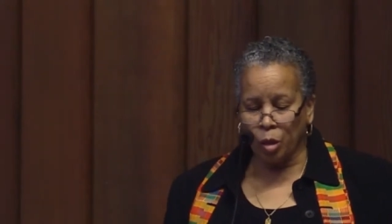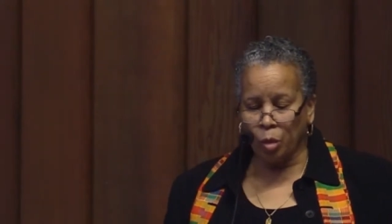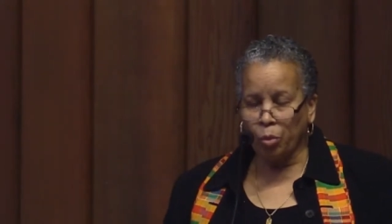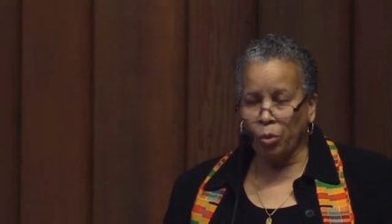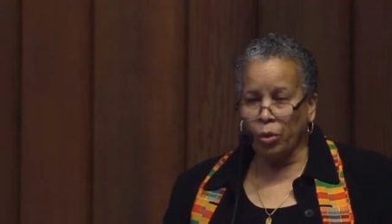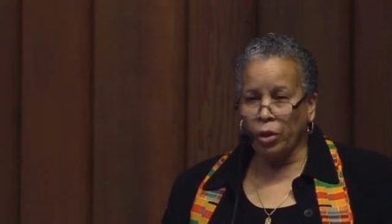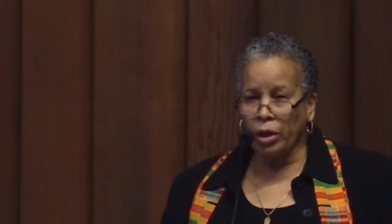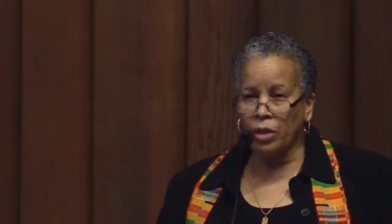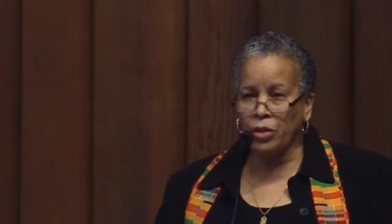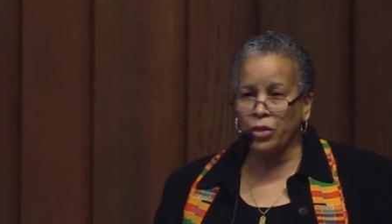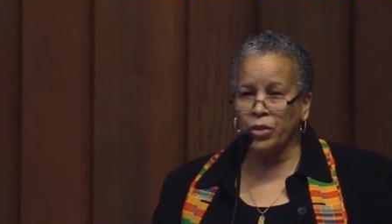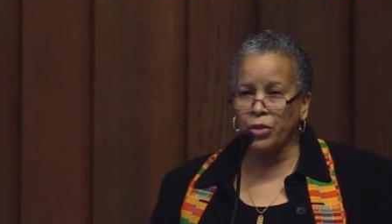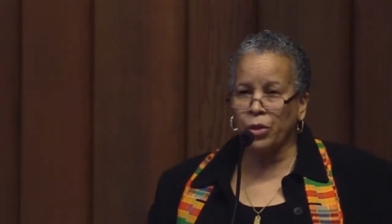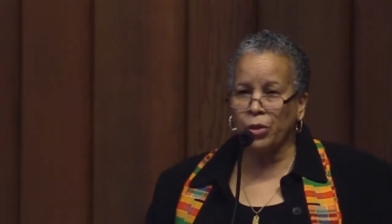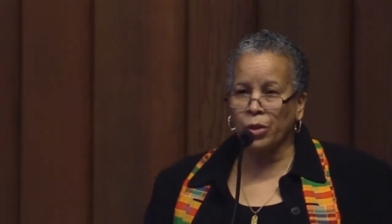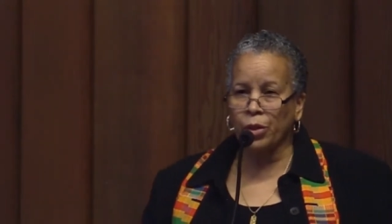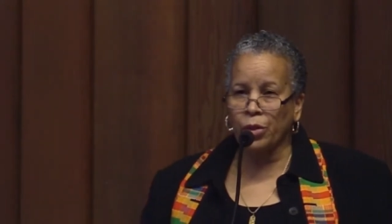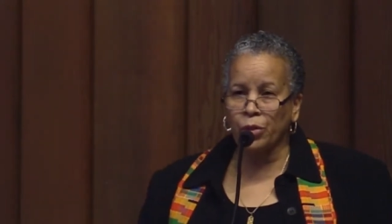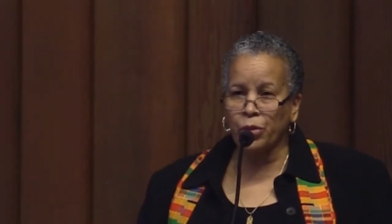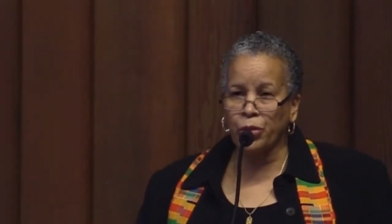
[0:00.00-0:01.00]
Prayer
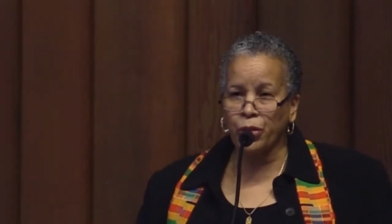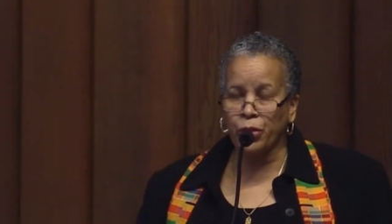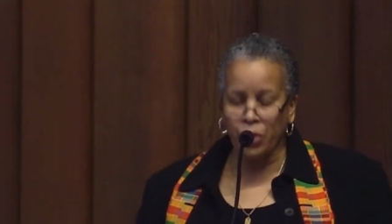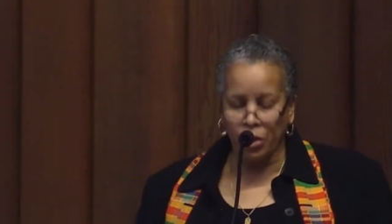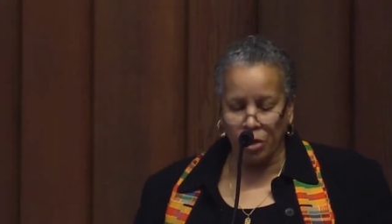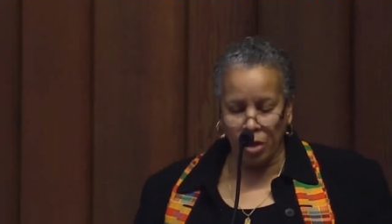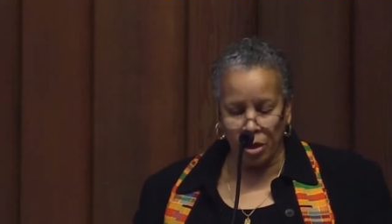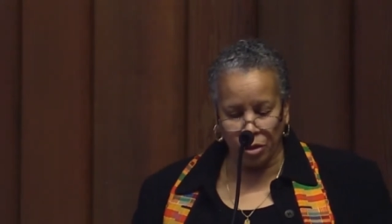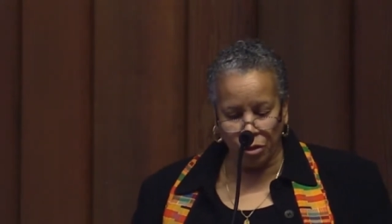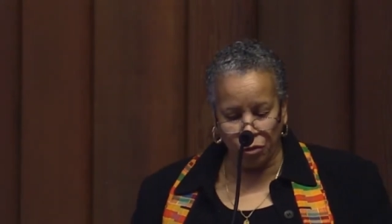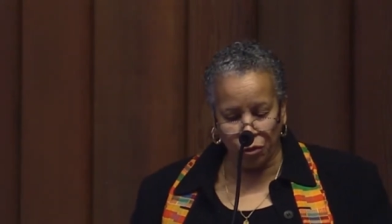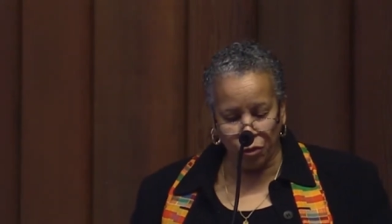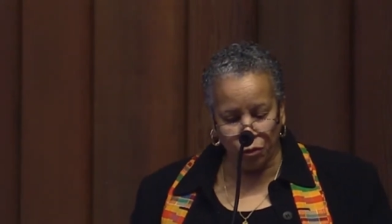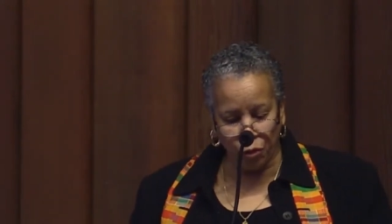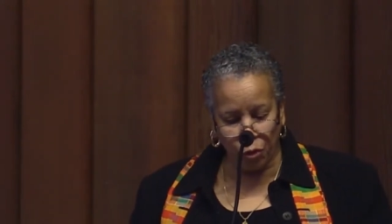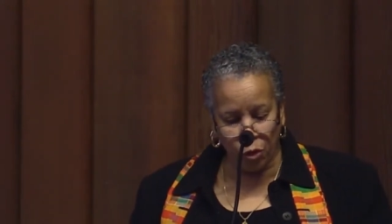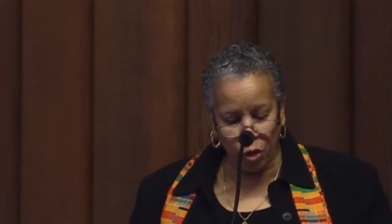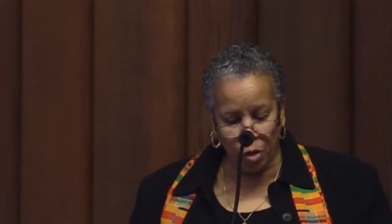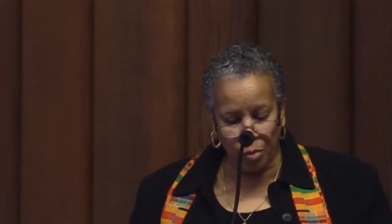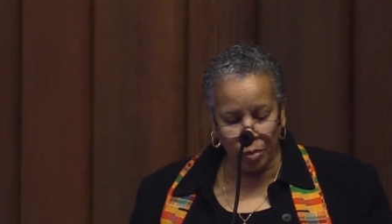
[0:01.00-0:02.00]
circles started
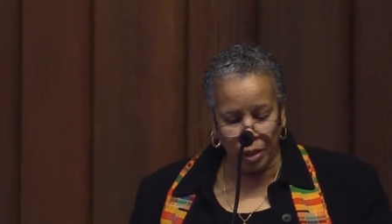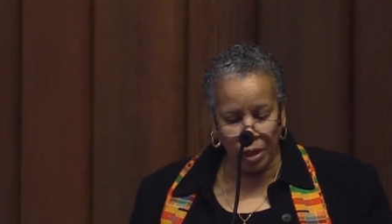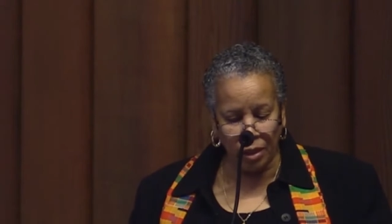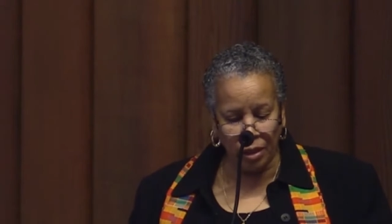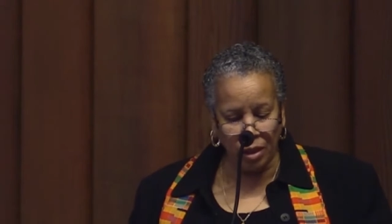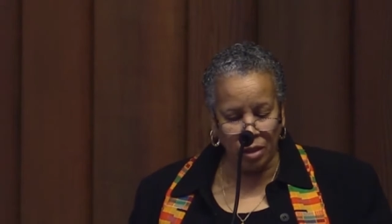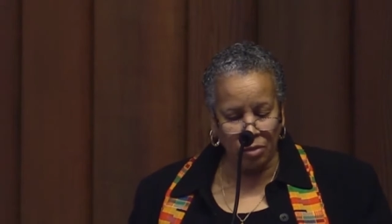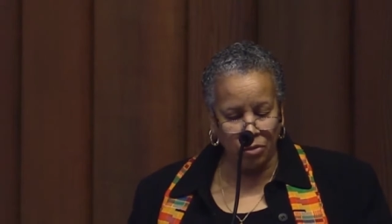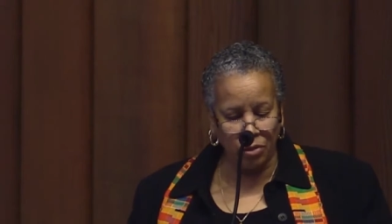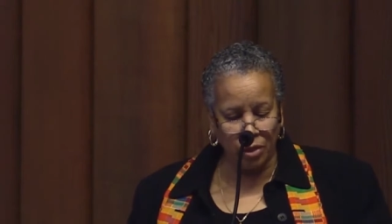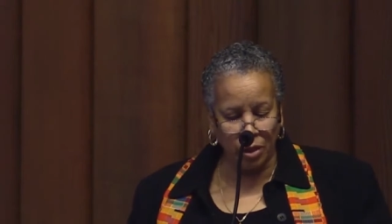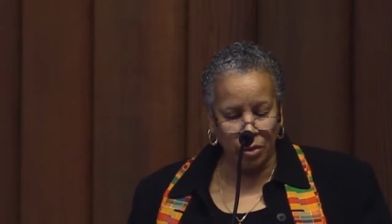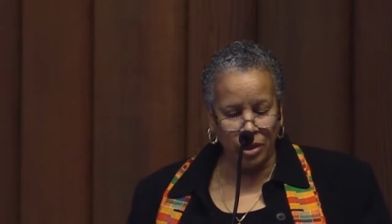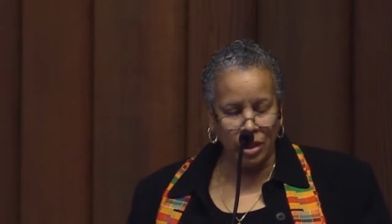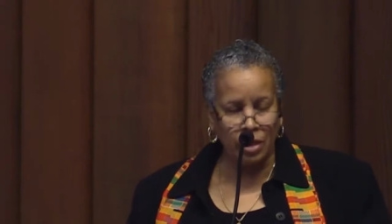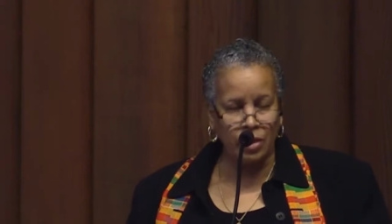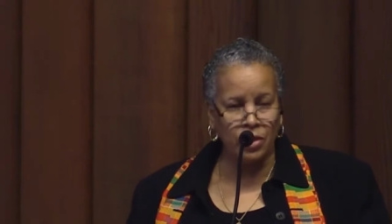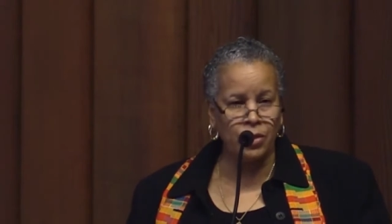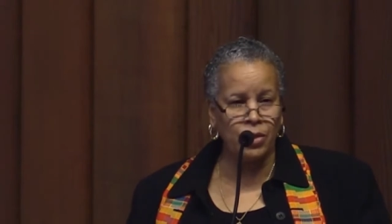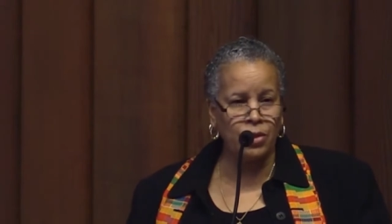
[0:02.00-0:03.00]
forming in
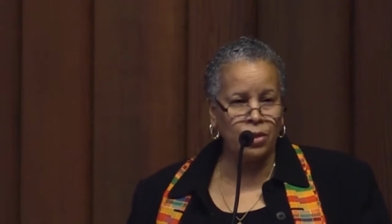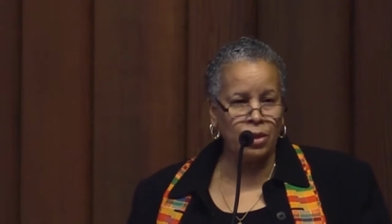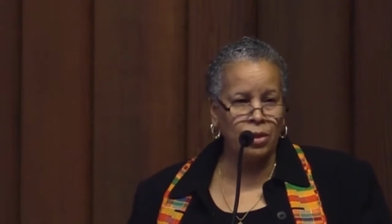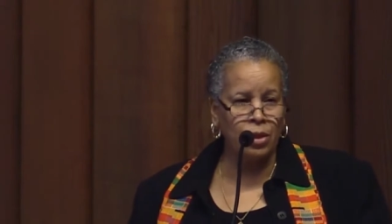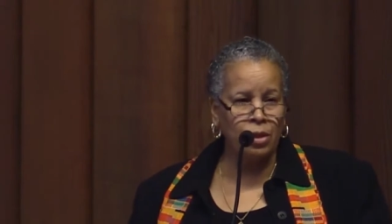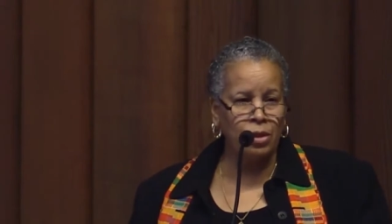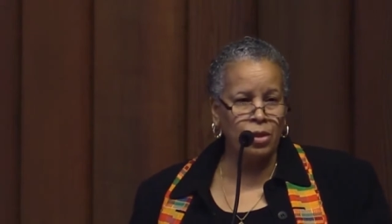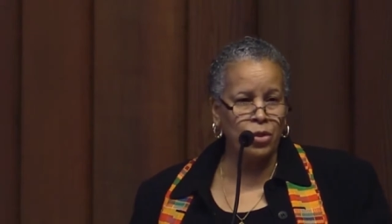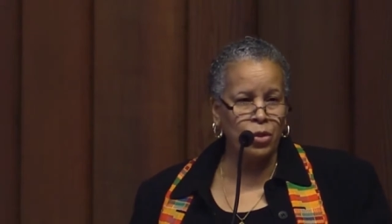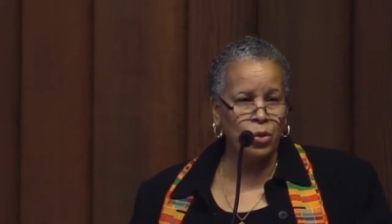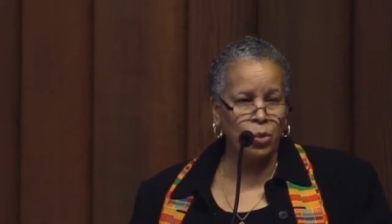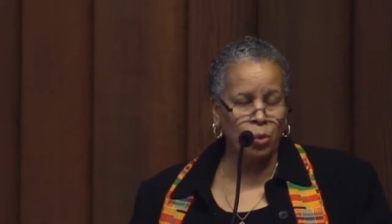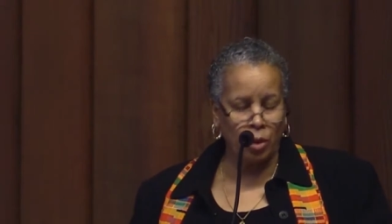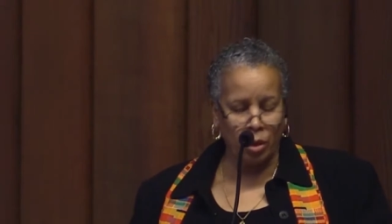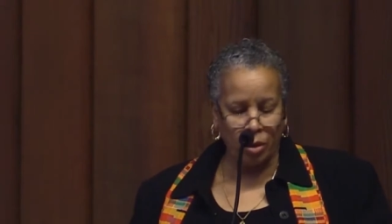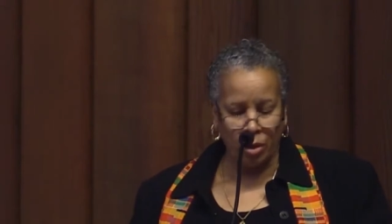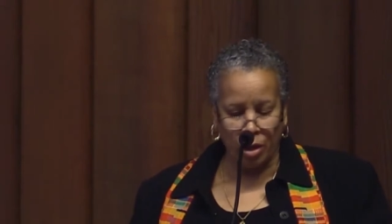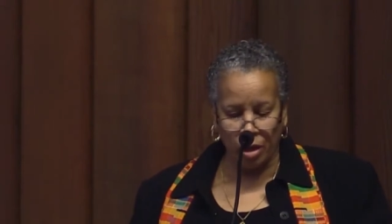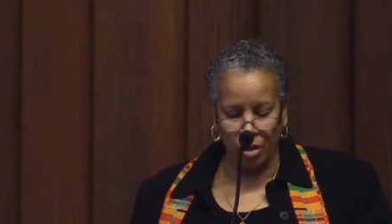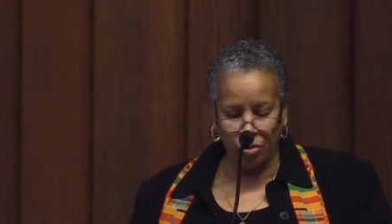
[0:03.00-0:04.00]
various cities
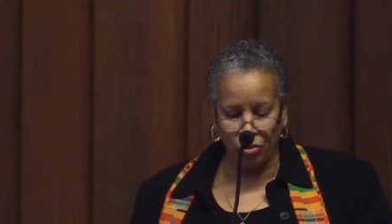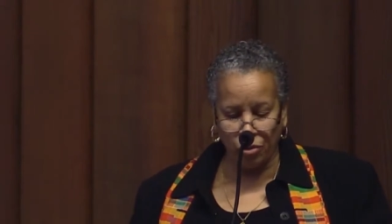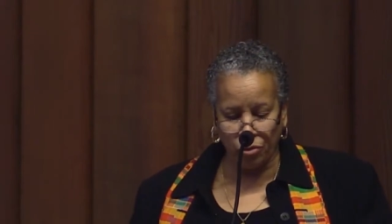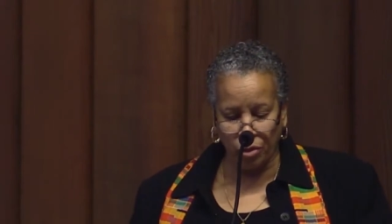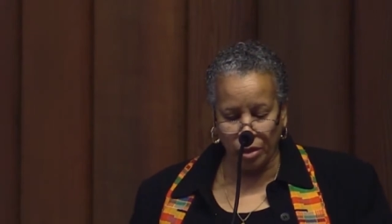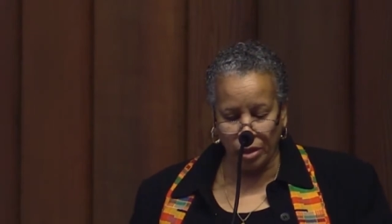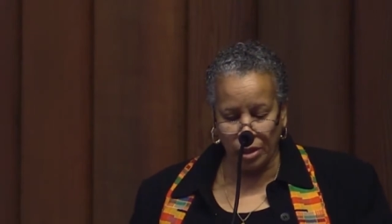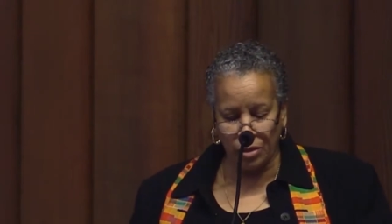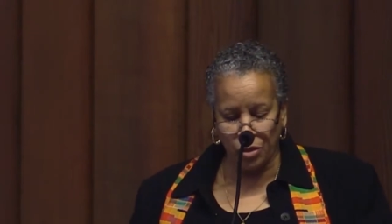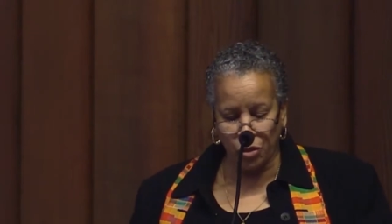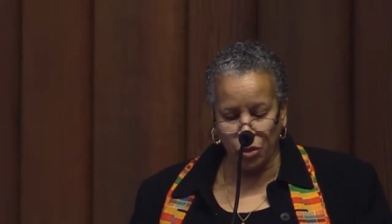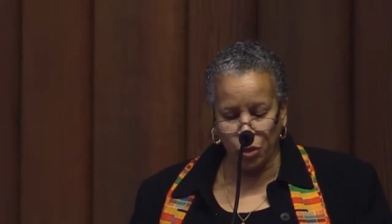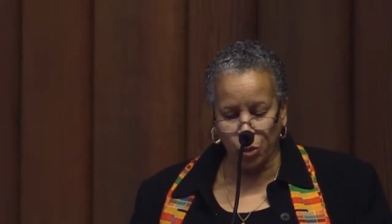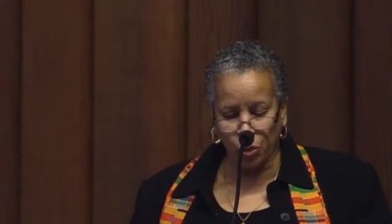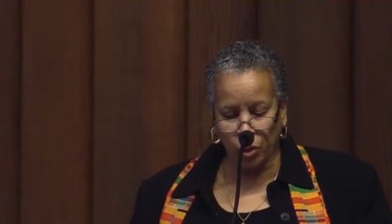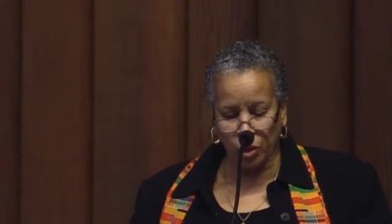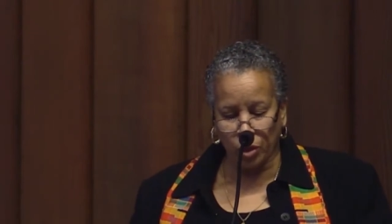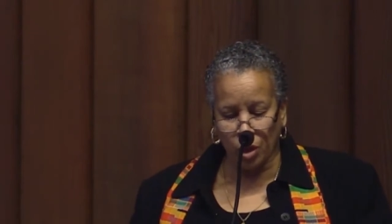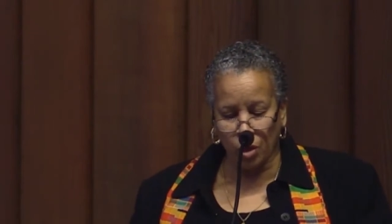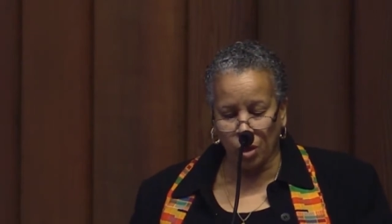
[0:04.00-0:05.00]
where our friends
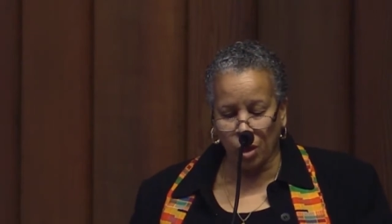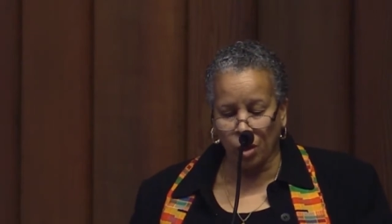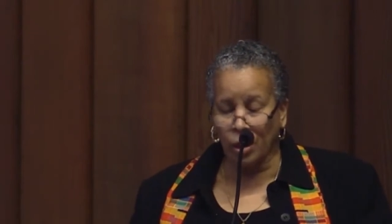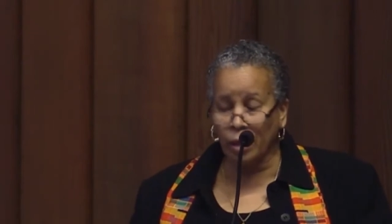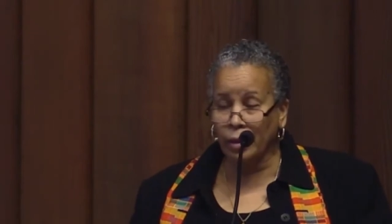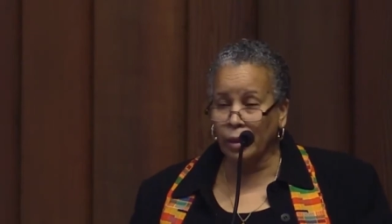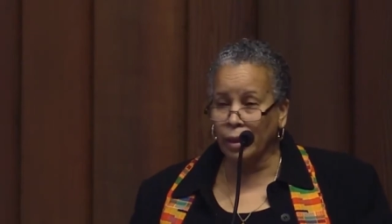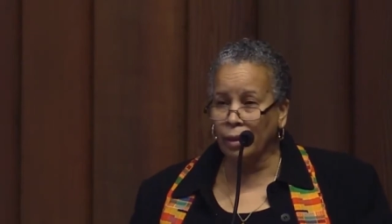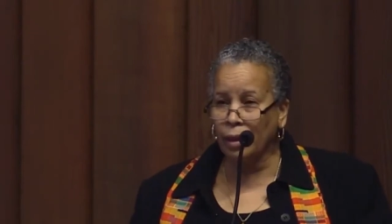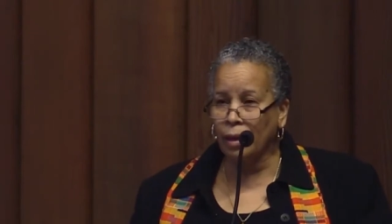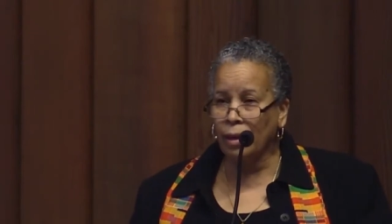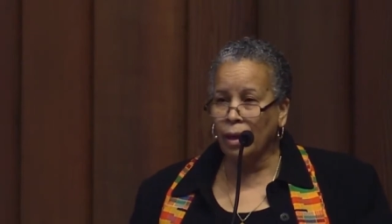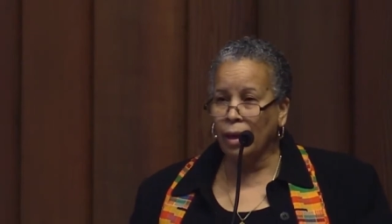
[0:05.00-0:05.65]
were calling